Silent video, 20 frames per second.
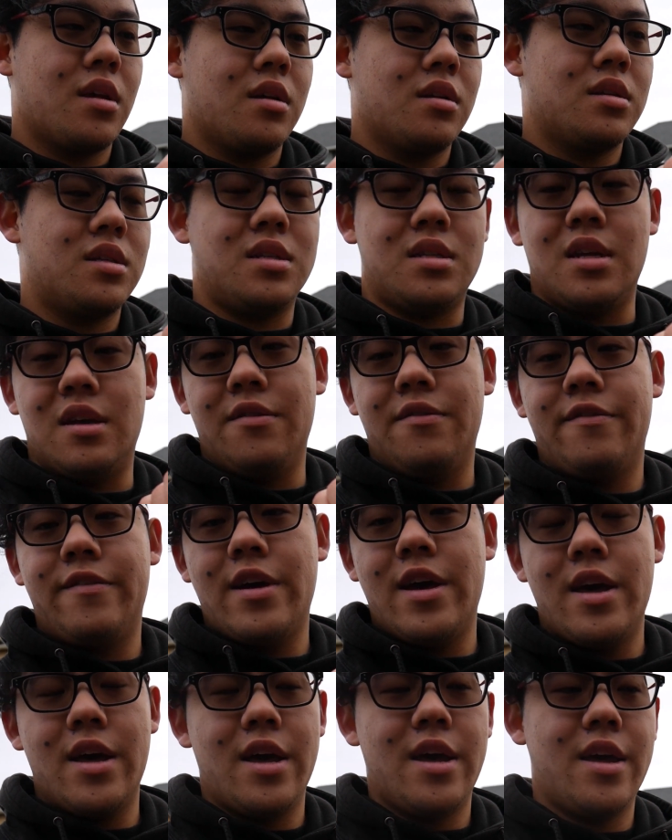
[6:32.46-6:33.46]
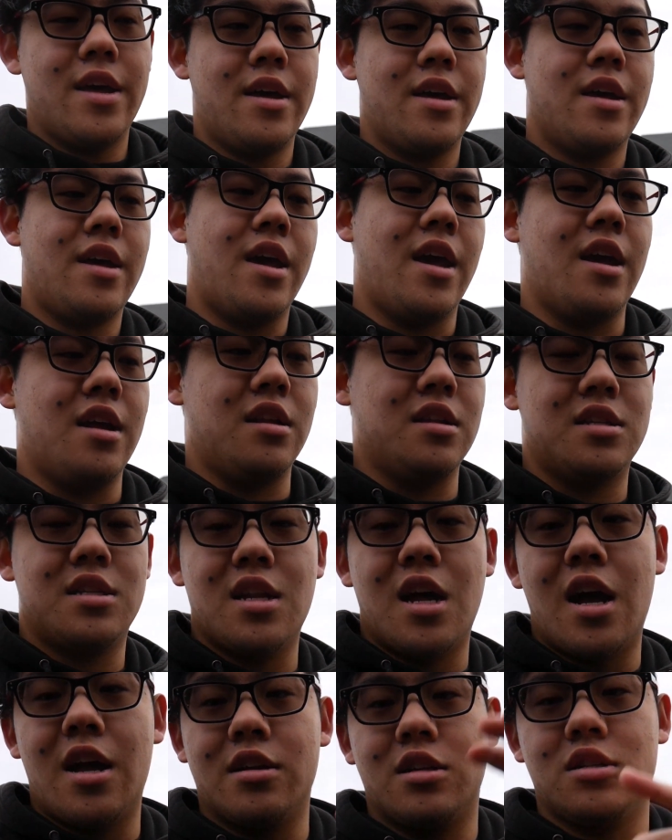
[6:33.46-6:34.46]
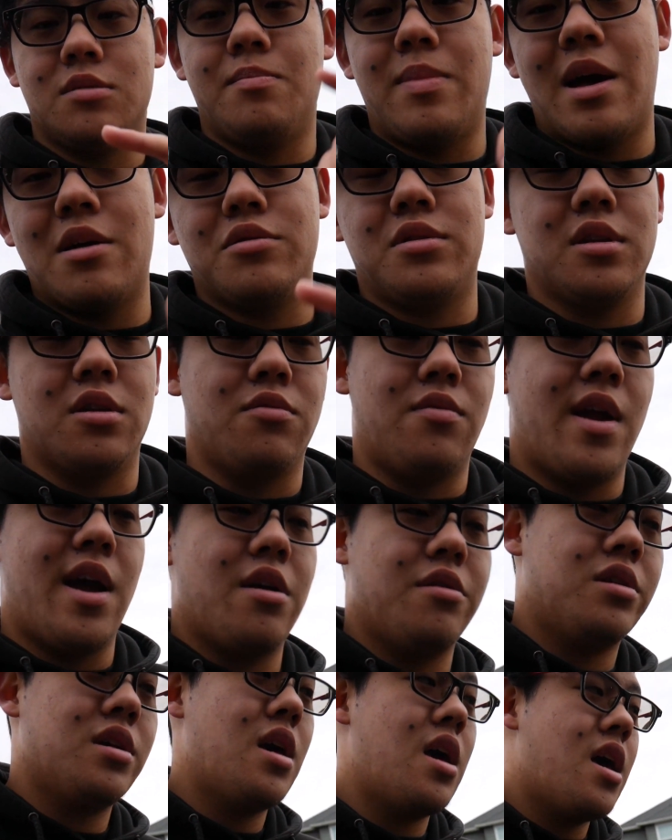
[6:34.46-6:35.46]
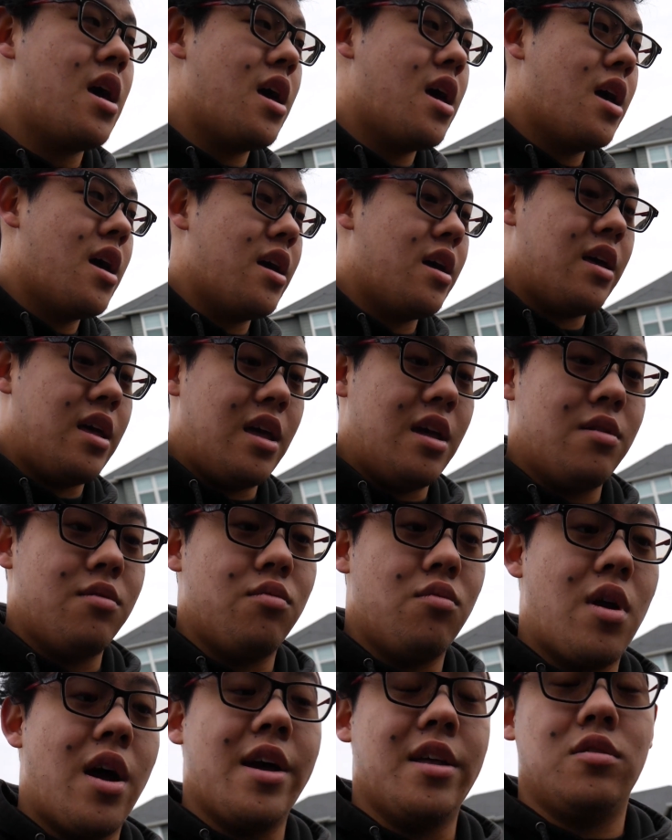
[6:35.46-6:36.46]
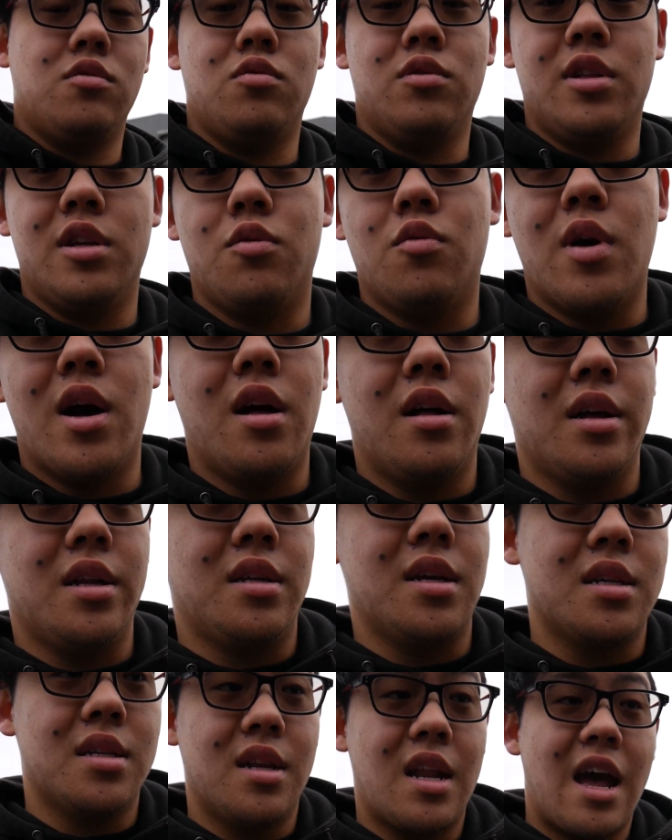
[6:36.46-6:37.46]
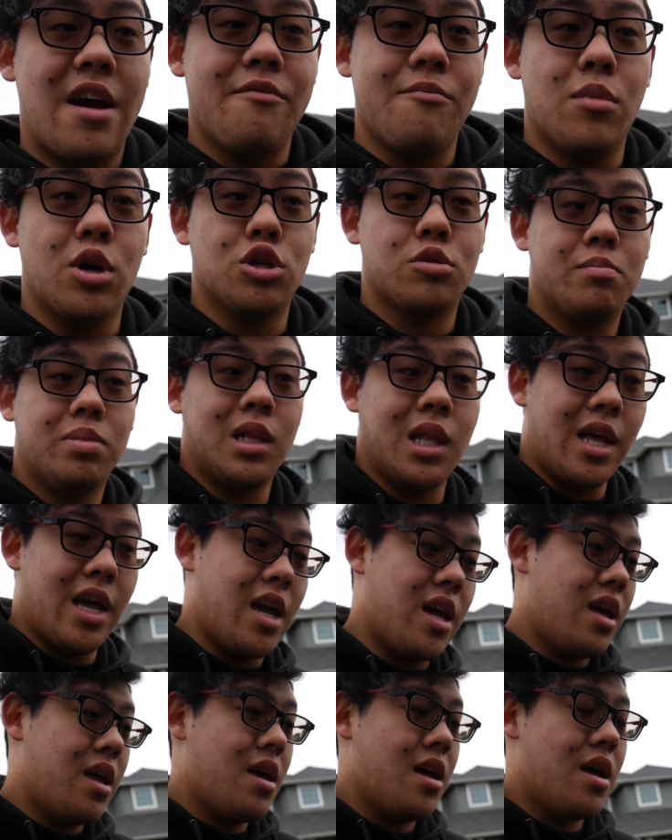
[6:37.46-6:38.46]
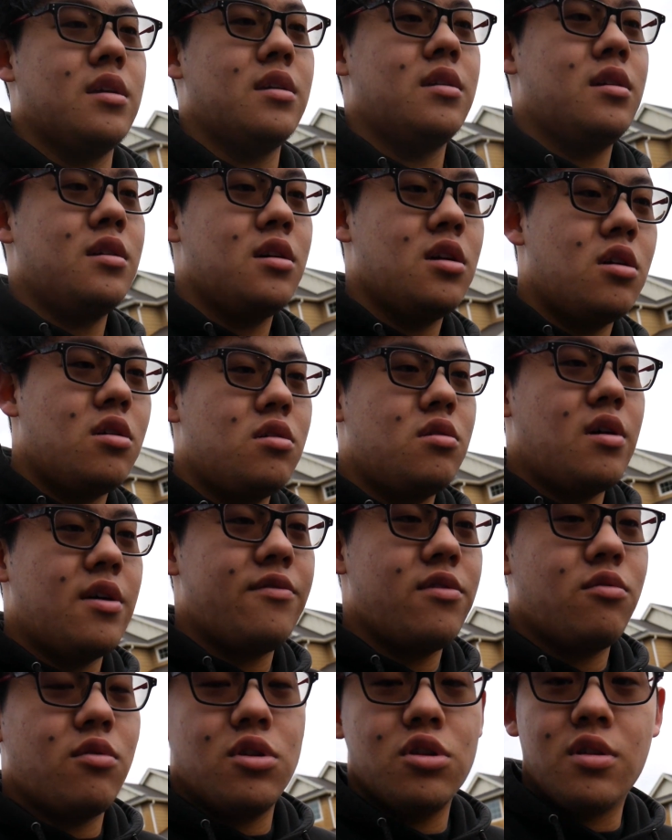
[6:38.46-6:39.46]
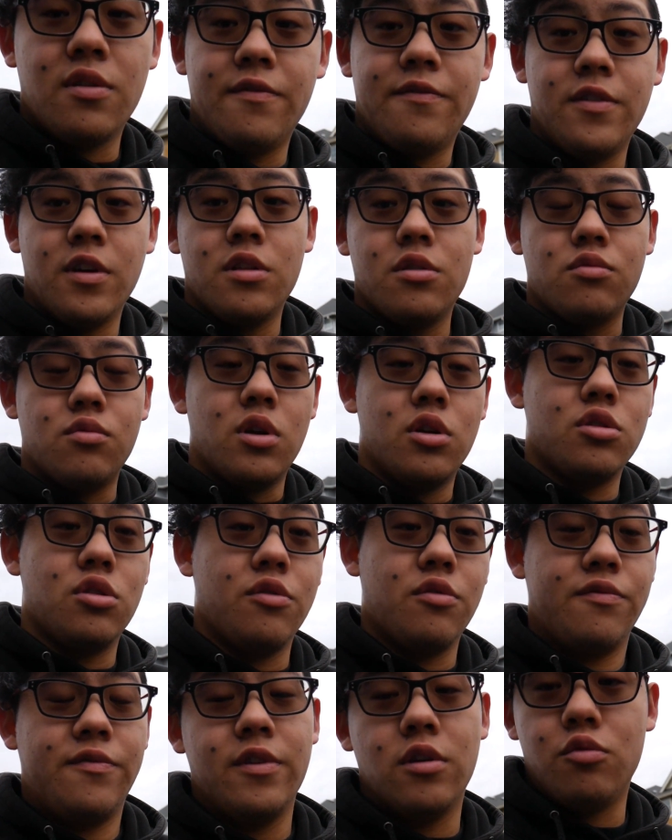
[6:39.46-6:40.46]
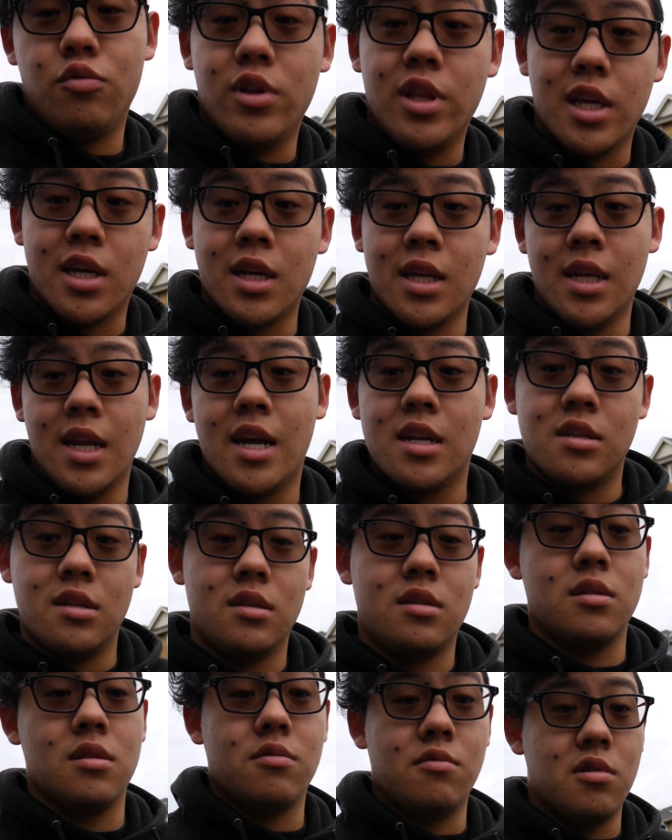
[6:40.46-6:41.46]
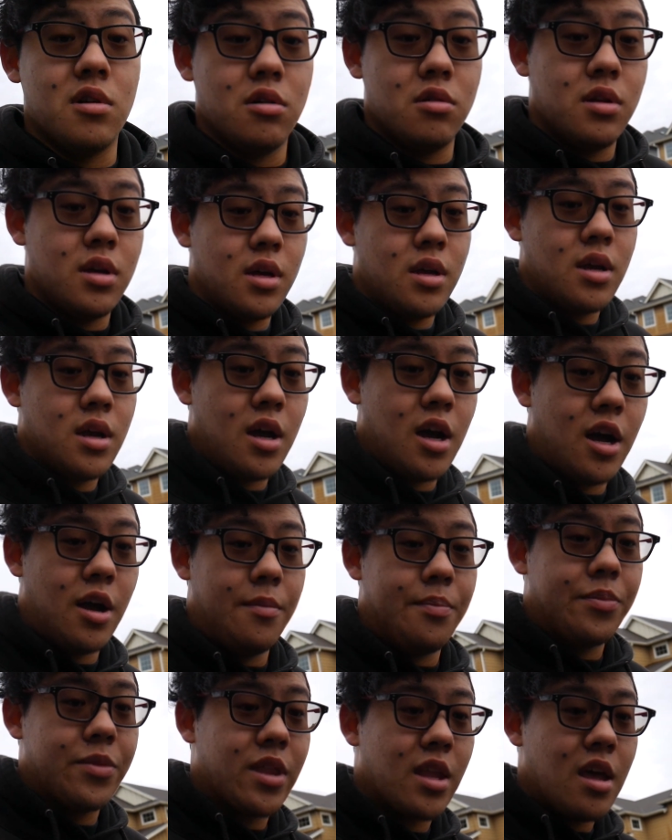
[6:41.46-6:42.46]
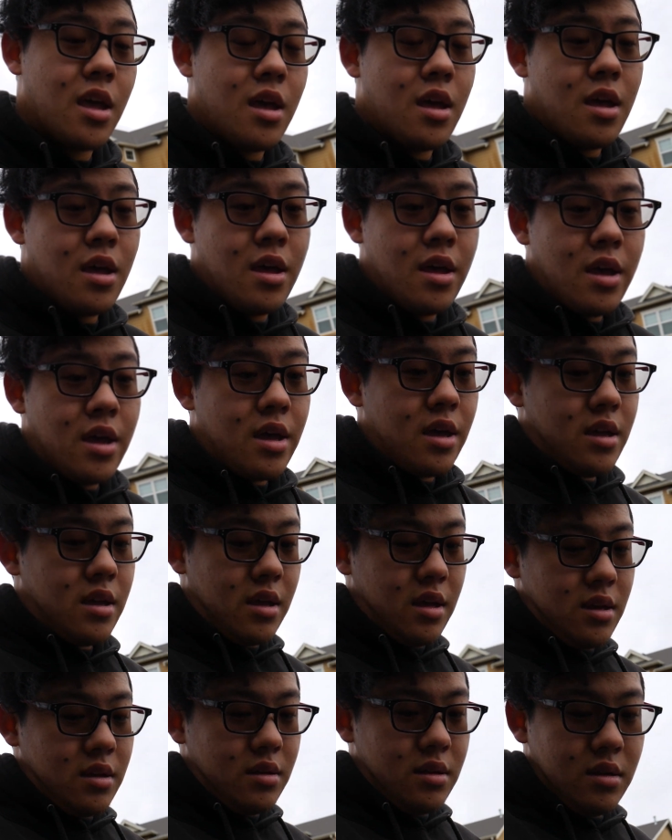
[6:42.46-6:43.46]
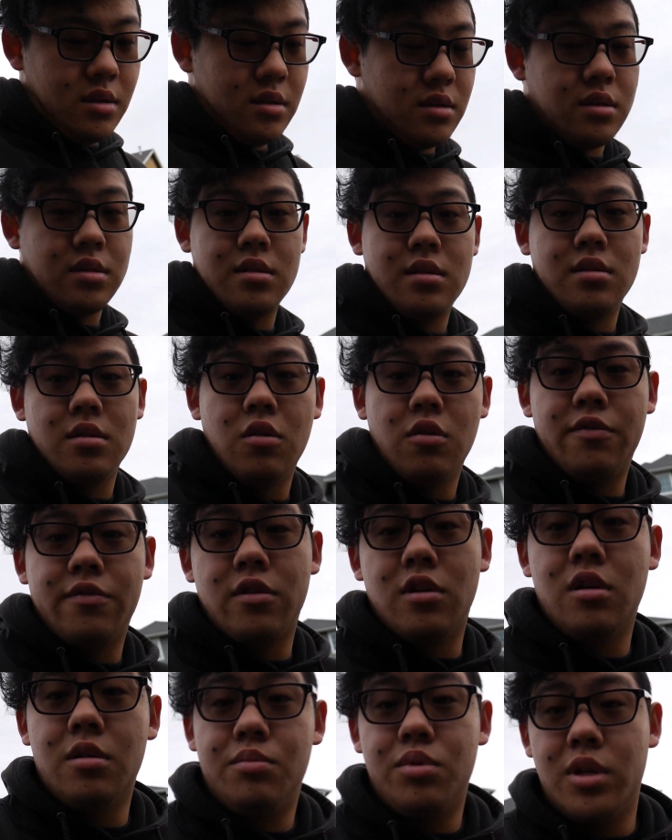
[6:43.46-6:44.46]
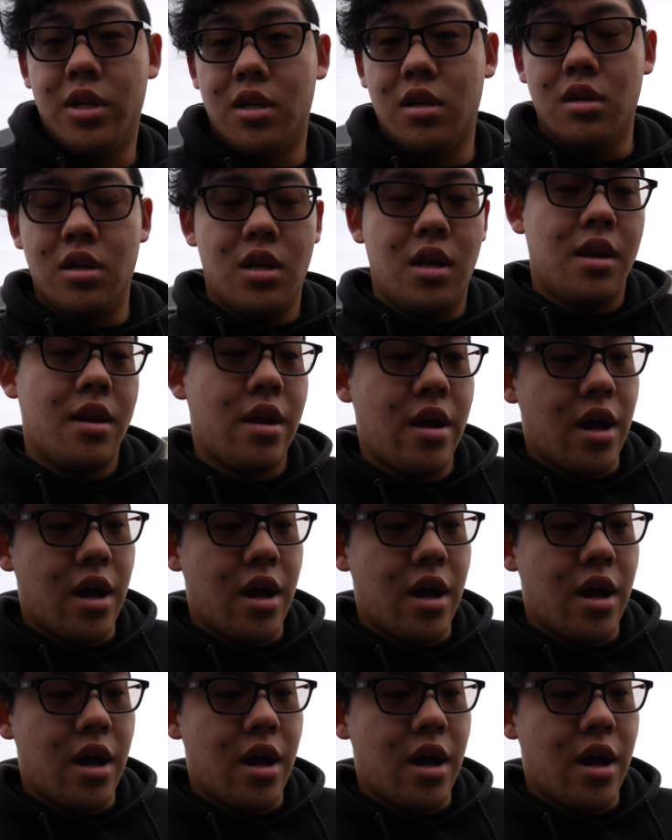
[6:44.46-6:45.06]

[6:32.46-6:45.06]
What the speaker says: stiff and it's not just bouncing around, it rides really well. It doesn't have much play. You can go everywhere, you can feel the road, you feel really connected to the road, and it's just overall pretty good.